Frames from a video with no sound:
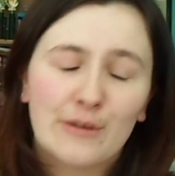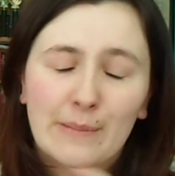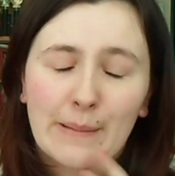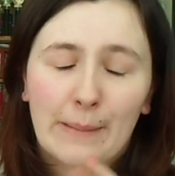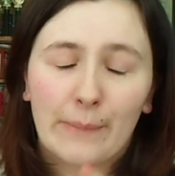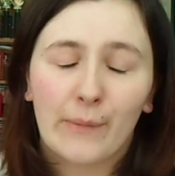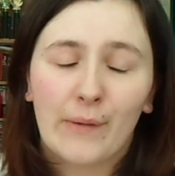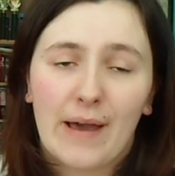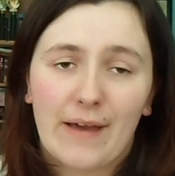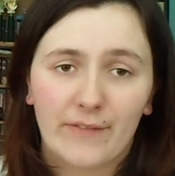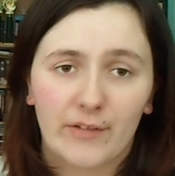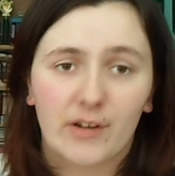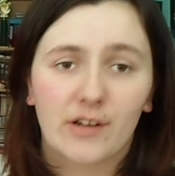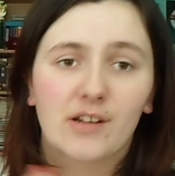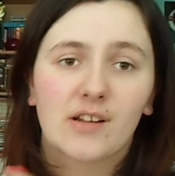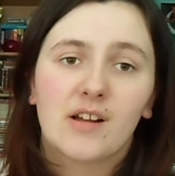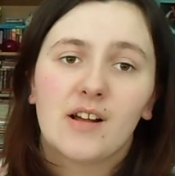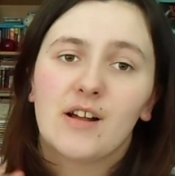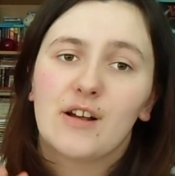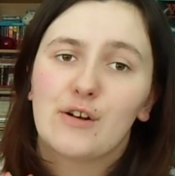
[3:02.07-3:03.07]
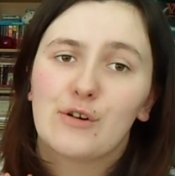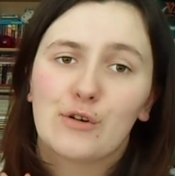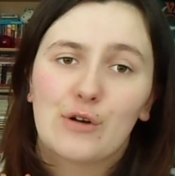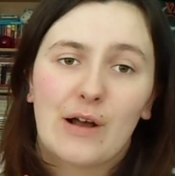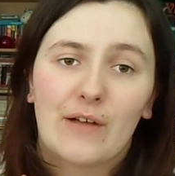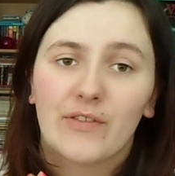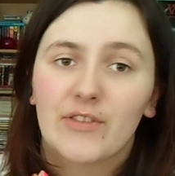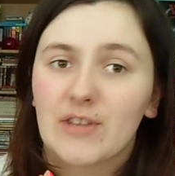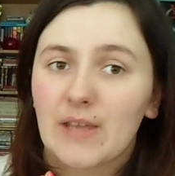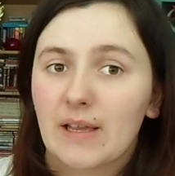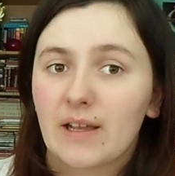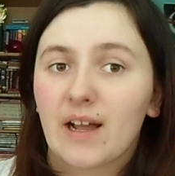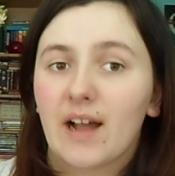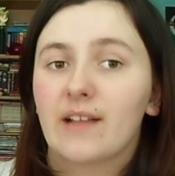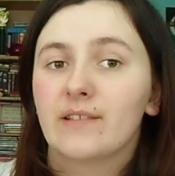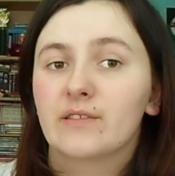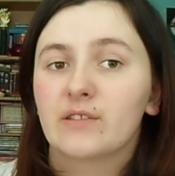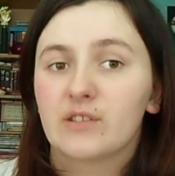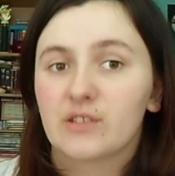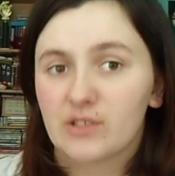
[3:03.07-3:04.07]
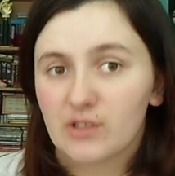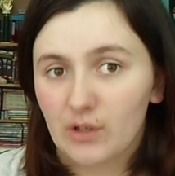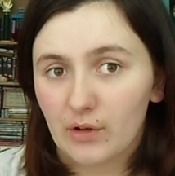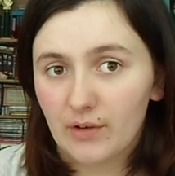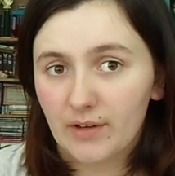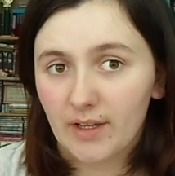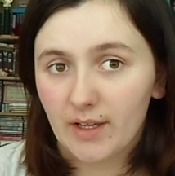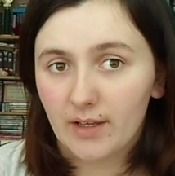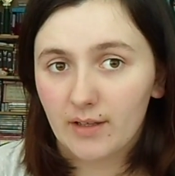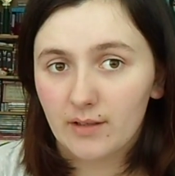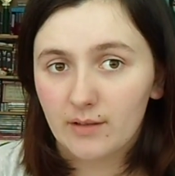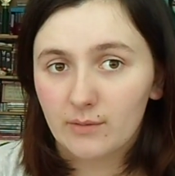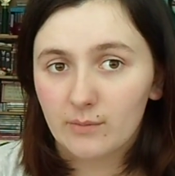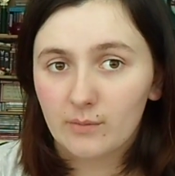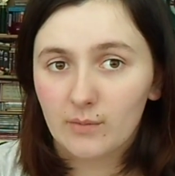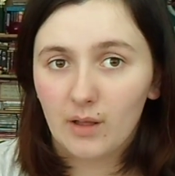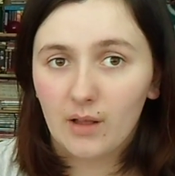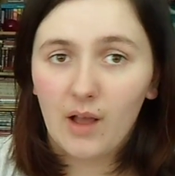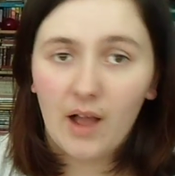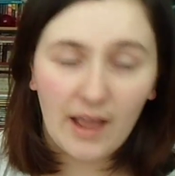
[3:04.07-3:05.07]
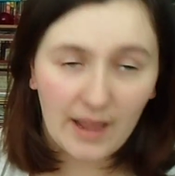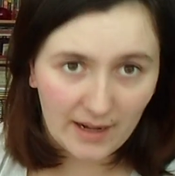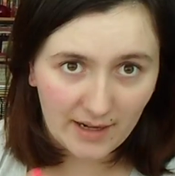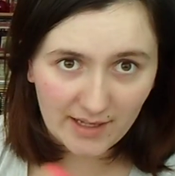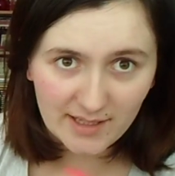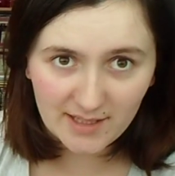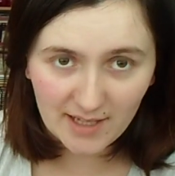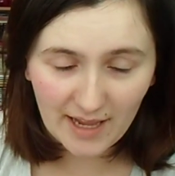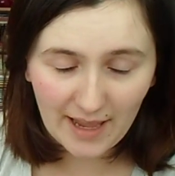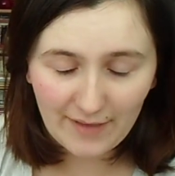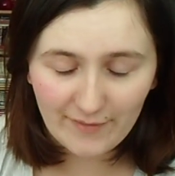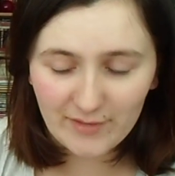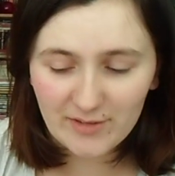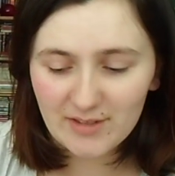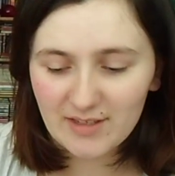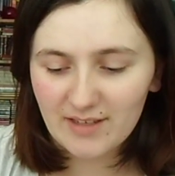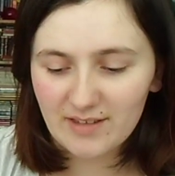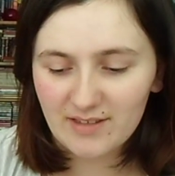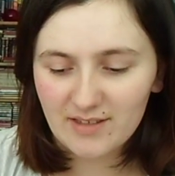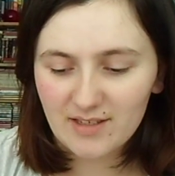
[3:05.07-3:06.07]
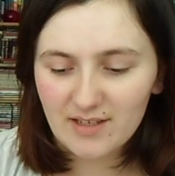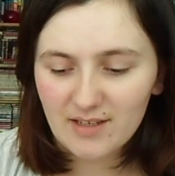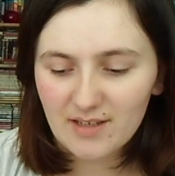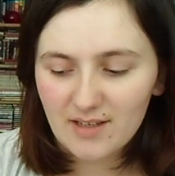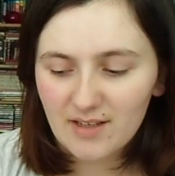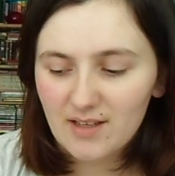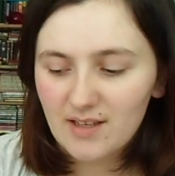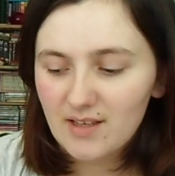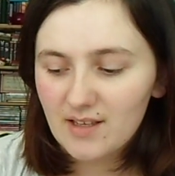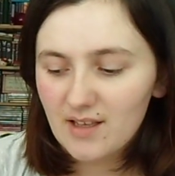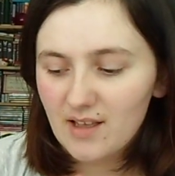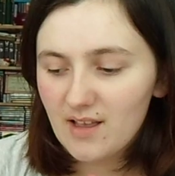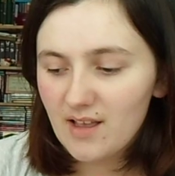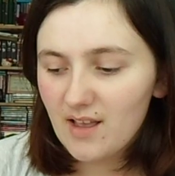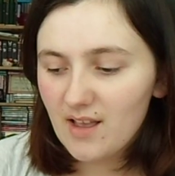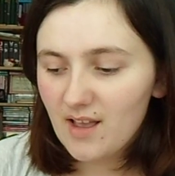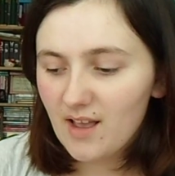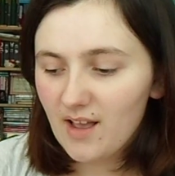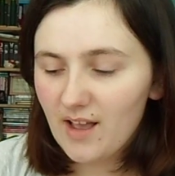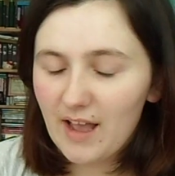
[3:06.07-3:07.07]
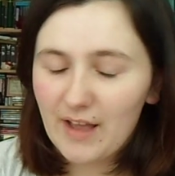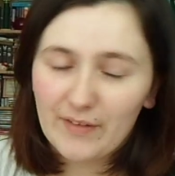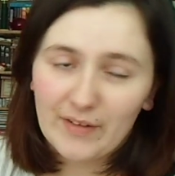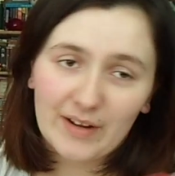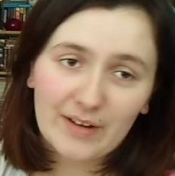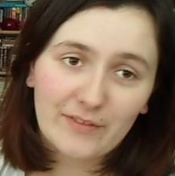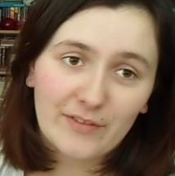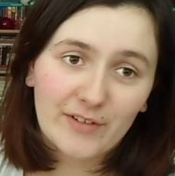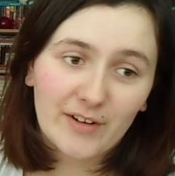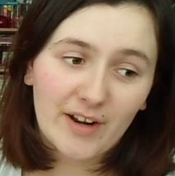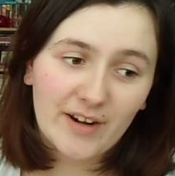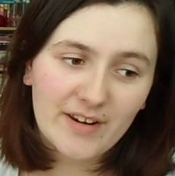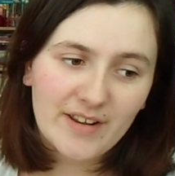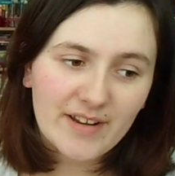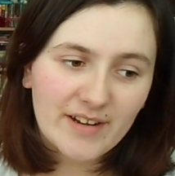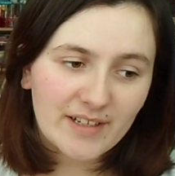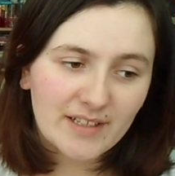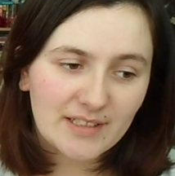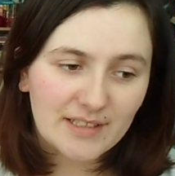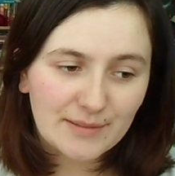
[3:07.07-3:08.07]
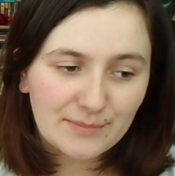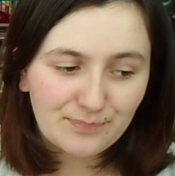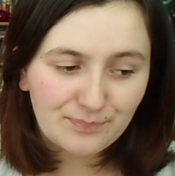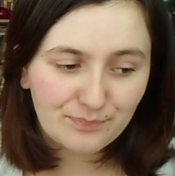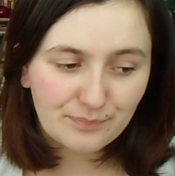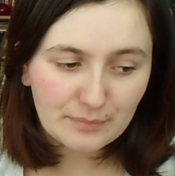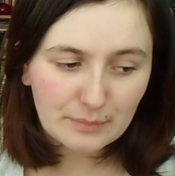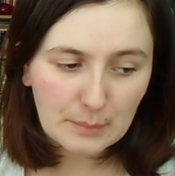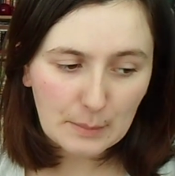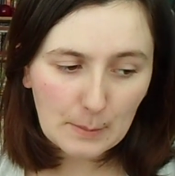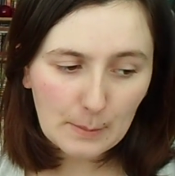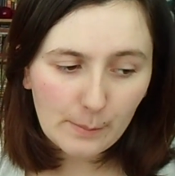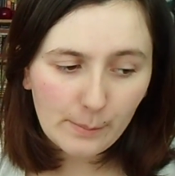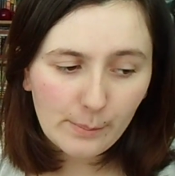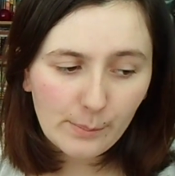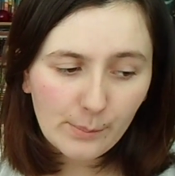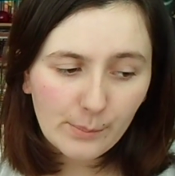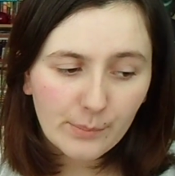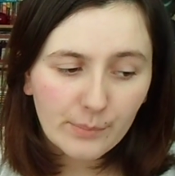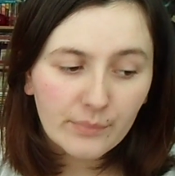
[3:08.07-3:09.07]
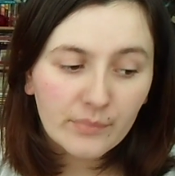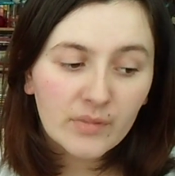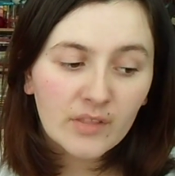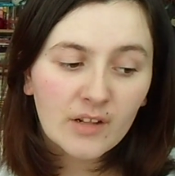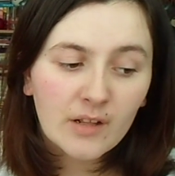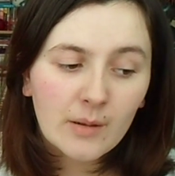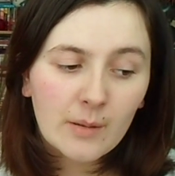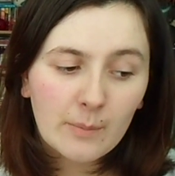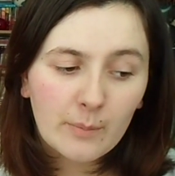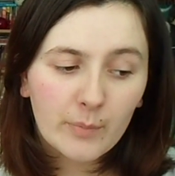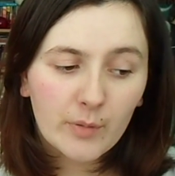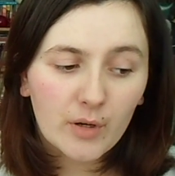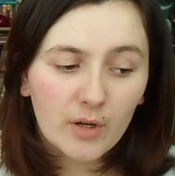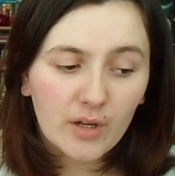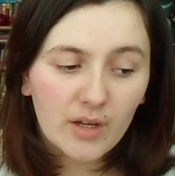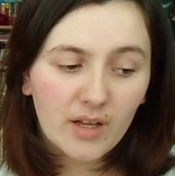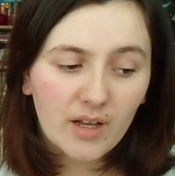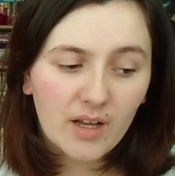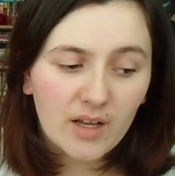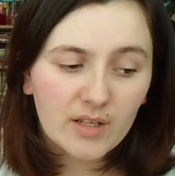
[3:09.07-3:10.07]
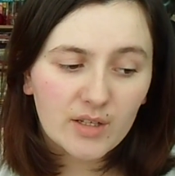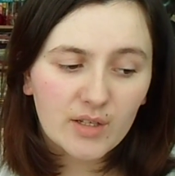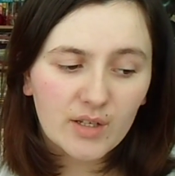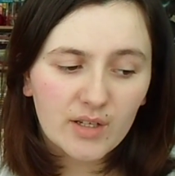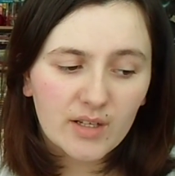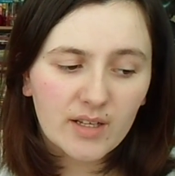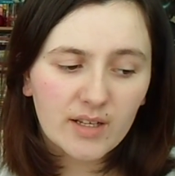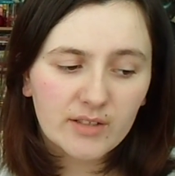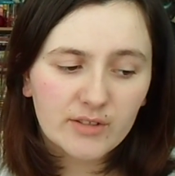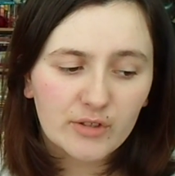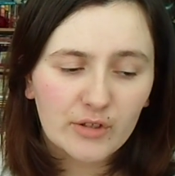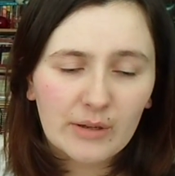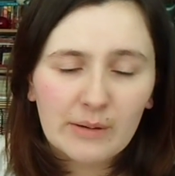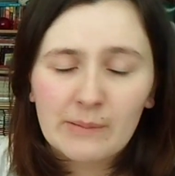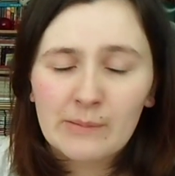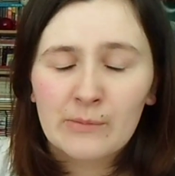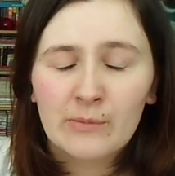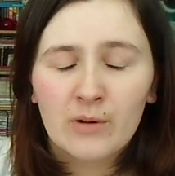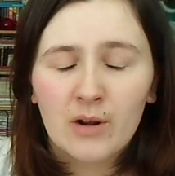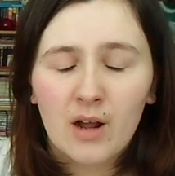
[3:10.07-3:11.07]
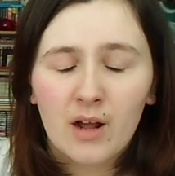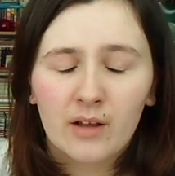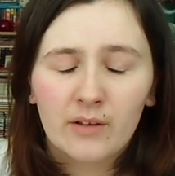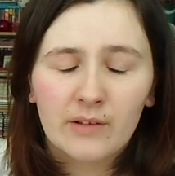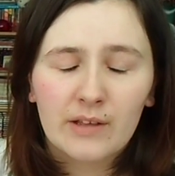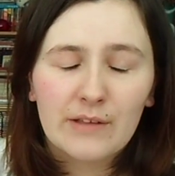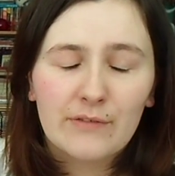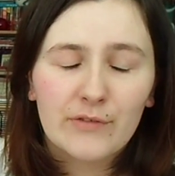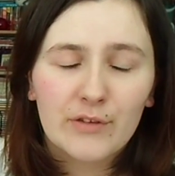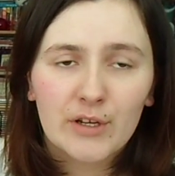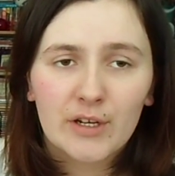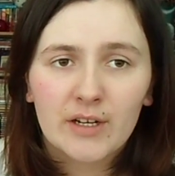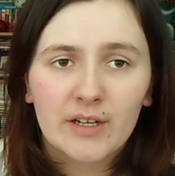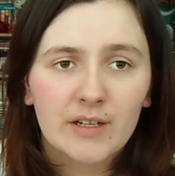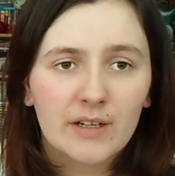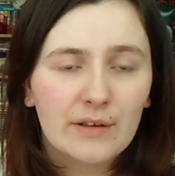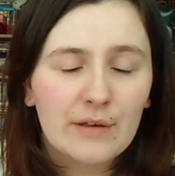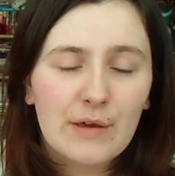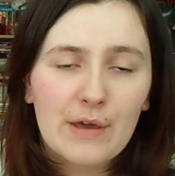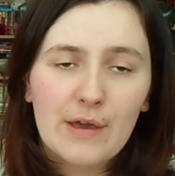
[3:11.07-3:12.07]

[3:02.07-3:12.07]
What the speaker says: people ever who have the same kind of dystonia. Well, I haven't done. I've had it for 9 years. But don't get me wrong. If your